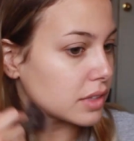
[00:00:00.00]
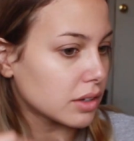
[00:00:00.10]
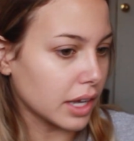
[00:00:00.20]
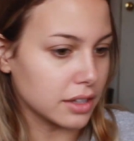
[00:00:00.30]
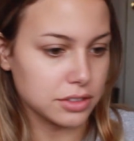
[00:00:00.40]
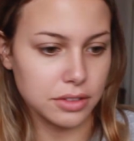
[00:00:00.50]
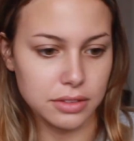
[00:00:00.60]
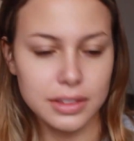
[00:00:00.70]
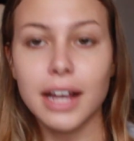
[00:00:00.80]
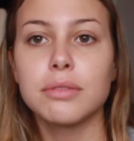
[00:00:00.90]
Okay, so
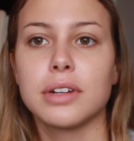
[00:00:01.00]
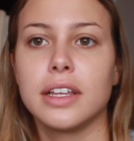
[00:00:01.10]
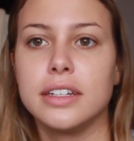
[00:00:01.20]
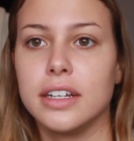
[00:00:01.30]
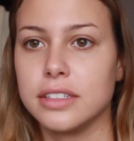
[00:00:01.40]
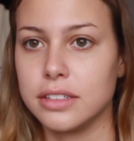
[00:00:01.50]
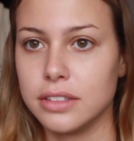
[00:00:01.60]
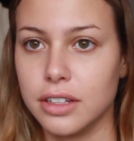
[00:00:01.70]
that really doesn't